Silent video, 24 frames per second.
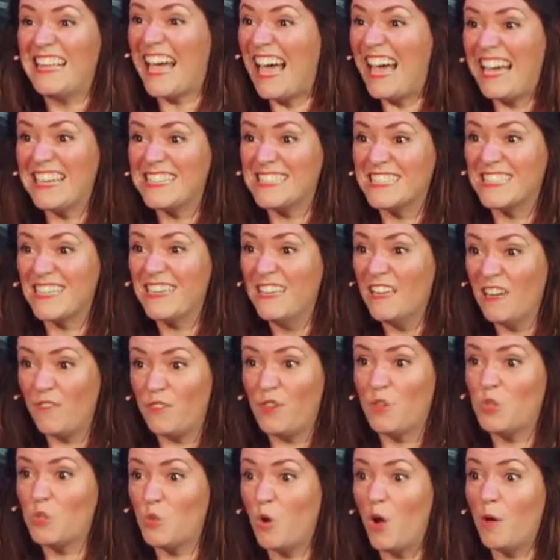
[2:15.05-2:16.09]
Ask,
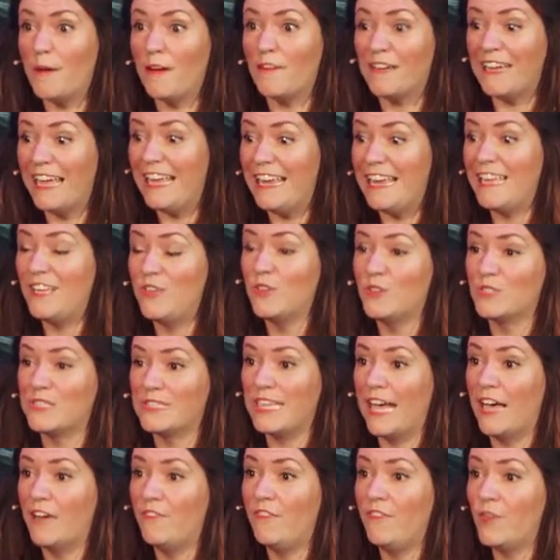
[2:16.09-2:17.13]
have you thought about killing
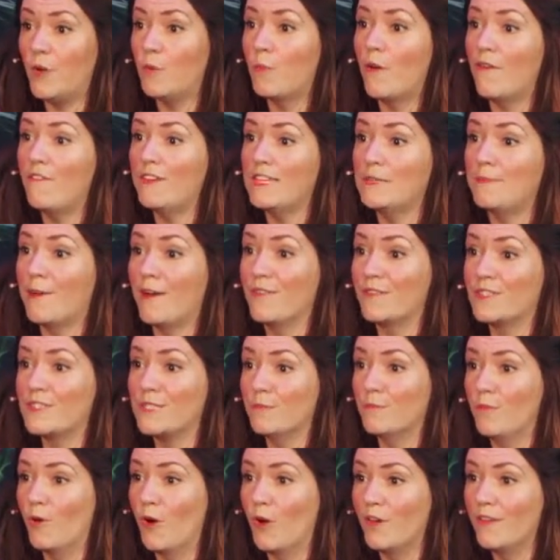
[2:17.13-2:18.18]
yourself if you're worried about
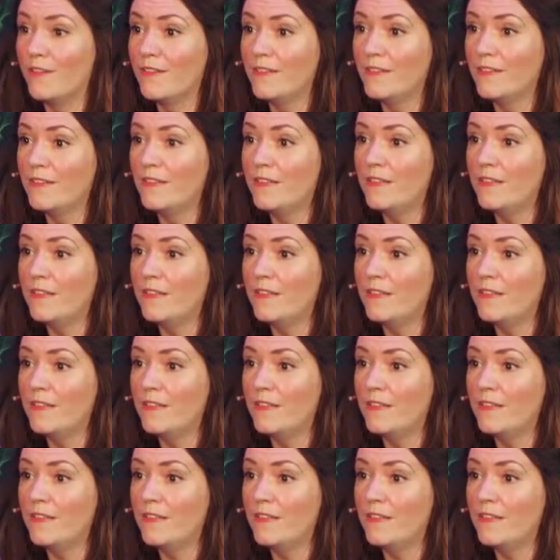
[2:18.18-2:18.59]
someone?